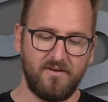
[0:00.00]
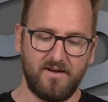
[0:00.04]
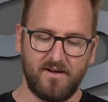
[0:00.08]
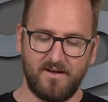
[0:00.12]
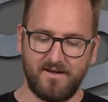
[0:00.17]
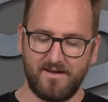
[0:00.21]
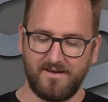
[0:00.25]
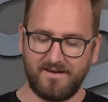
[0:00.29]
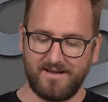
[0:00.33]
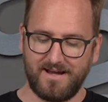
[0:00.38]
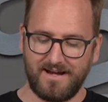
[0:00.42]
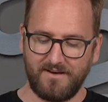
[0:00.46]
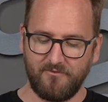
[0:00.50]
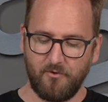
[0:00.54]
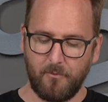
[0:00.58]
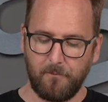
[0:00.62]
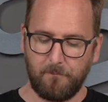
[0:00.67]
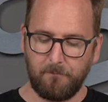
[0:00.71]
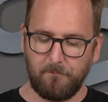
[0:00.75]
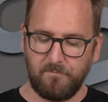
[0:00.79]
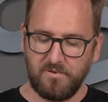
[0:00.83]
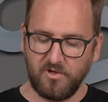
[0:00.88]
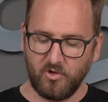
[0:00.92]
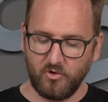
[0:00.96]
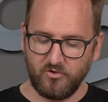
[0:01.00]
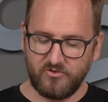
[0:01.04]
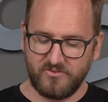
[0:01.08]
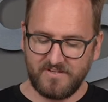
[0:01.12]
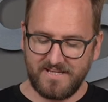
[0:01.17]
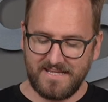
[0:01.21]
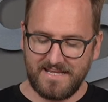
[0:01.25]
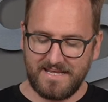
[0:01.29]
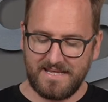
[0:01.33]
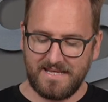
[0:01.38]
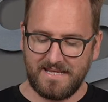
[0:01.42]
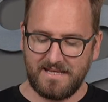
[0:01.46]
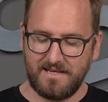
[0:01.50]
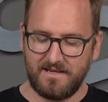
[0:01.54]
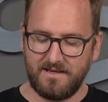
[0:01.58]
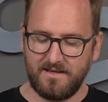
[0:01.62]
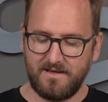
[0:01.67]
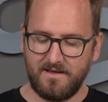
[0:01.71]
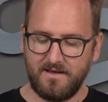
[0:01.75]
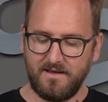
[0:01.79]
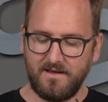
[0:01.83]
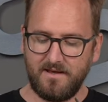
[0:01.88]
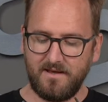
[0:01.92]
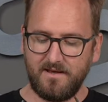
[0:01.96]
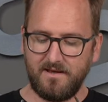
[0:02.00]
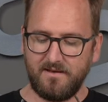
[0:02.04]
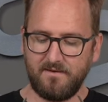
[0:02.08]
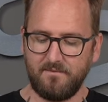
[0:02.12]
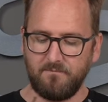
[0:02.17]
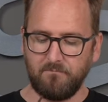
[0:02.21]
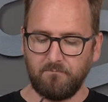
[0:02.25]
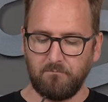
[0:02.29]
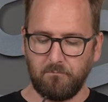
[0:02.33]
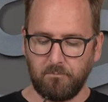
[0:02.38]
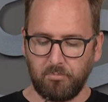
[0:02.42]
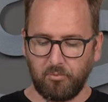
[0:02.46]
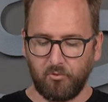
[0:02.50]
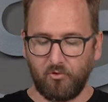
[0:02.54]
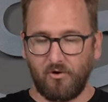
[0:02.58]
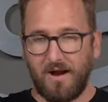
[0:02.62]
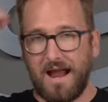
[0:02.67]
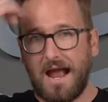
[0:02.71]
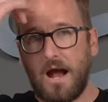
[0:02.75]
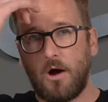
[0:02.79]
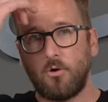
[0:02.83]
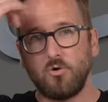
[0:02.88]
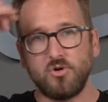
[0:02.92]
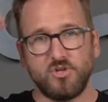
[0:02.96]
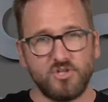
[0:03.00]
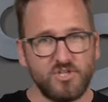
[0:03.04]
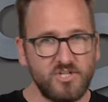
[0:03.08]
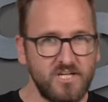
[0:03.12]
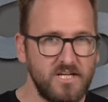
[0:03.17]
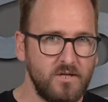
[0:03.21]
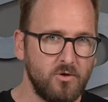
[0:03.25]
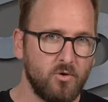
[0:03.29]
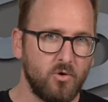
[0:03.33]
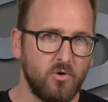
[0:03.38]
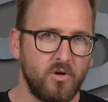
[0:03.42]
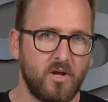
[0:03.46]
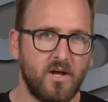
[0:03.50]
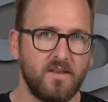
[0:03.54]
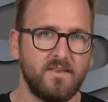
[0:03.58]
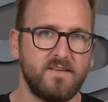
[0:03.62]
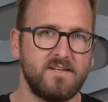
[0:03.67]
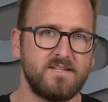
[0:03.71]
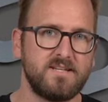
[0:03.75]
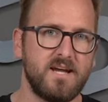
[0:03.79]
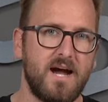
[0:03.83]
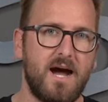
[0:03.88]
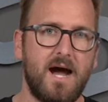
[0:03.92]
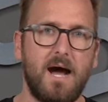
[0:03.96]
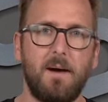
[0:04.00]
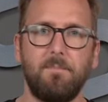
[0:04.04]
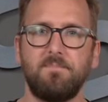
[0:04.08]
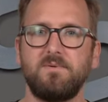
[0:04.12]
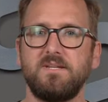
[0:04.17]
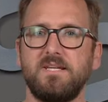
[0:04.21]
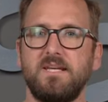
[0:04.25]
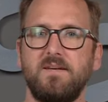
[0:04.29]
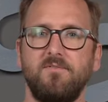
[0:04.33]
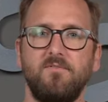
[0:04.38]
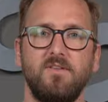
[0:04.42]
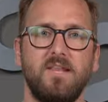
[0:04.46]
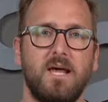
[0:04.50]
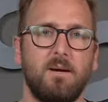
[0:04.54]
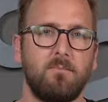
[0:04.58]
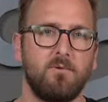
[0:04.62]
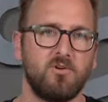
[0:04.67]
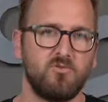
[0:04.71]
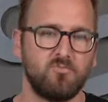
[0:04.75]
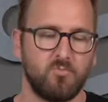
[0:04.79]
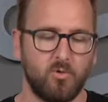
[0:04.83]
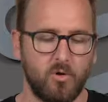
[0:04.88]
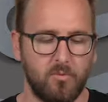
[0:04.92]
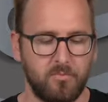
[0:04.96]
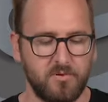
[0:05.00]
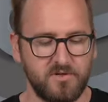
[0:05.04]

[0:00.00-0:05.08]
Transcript: uh, kind of a built-in brow shield on the top to give you that much more